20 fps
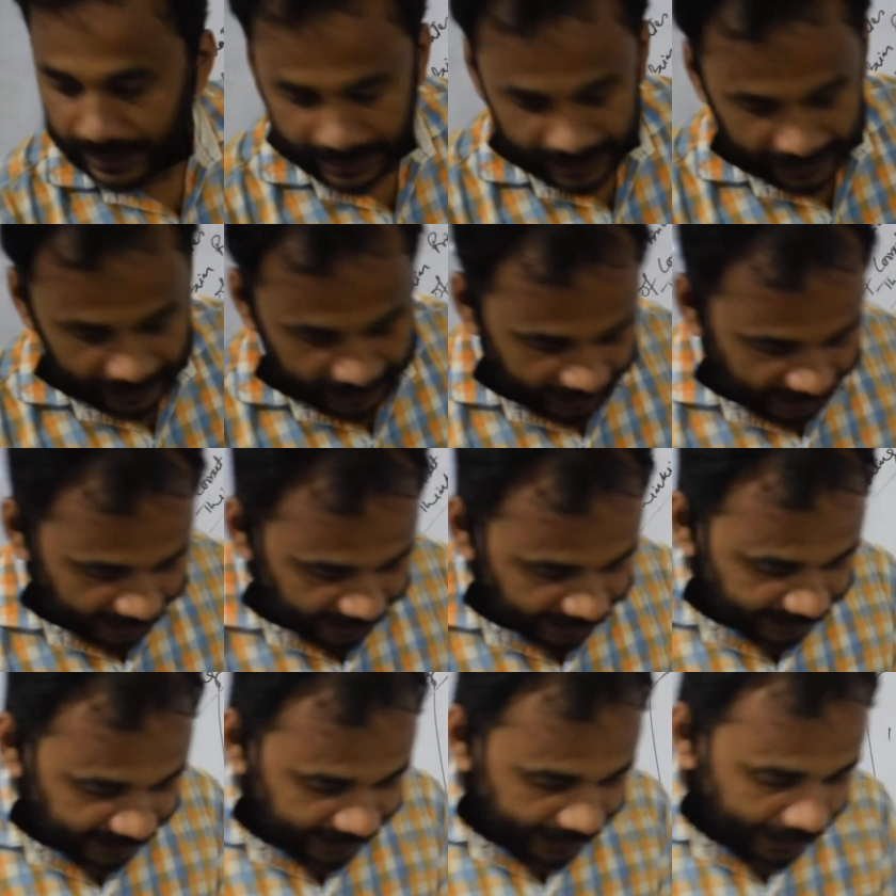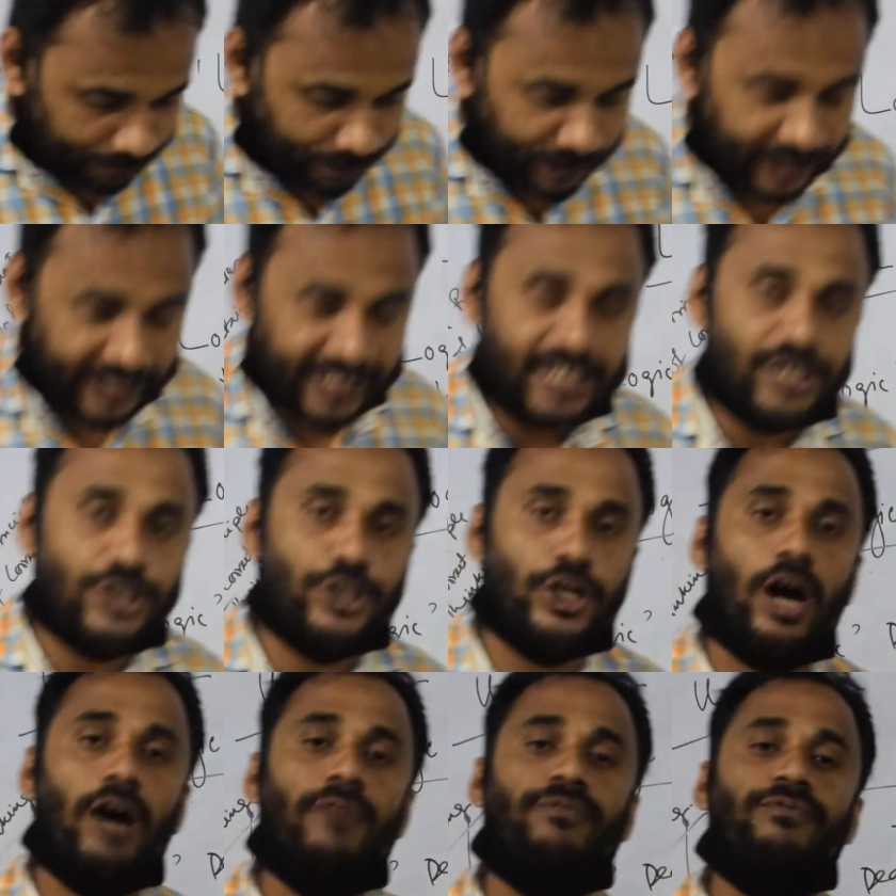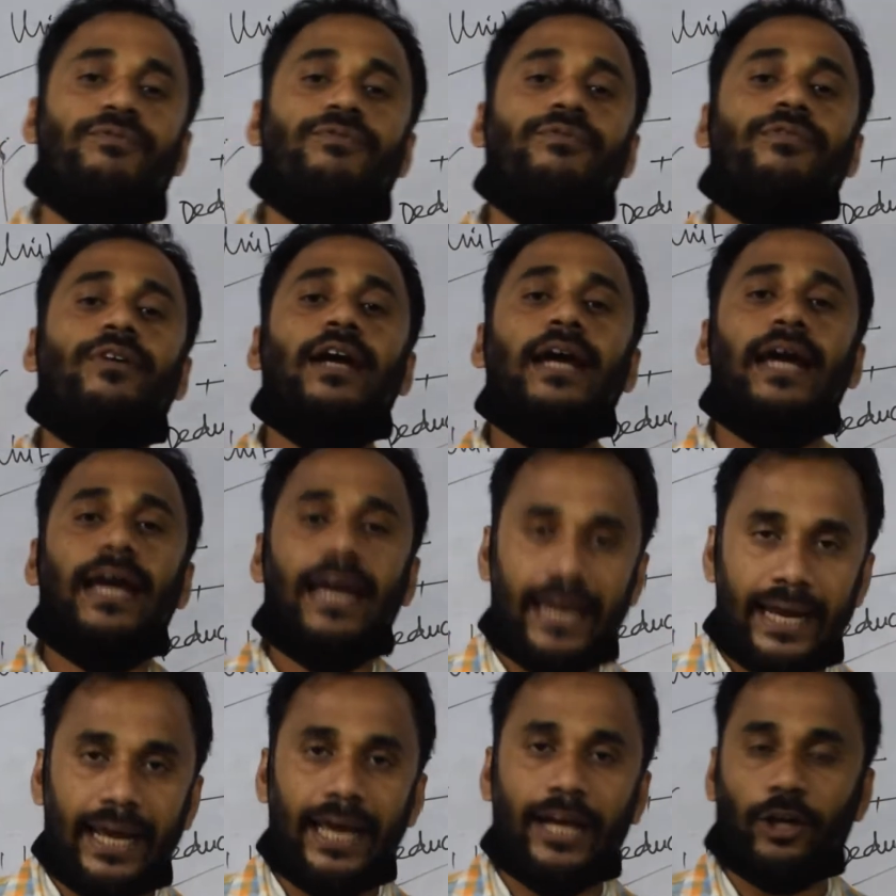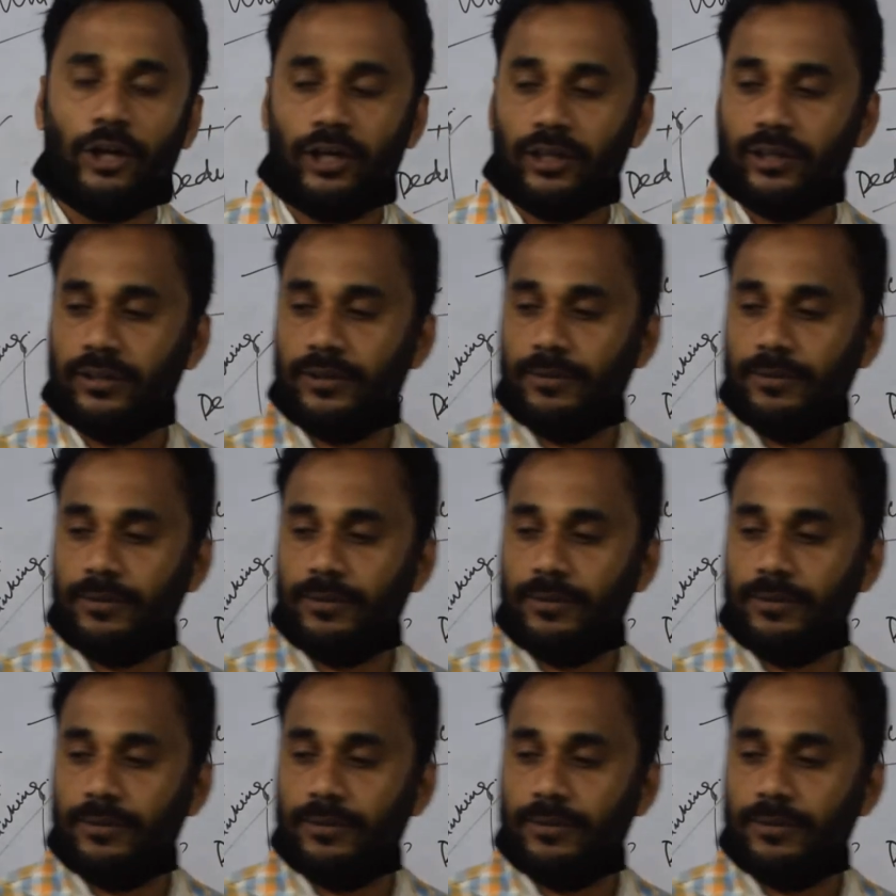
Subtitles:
and avoidance of error.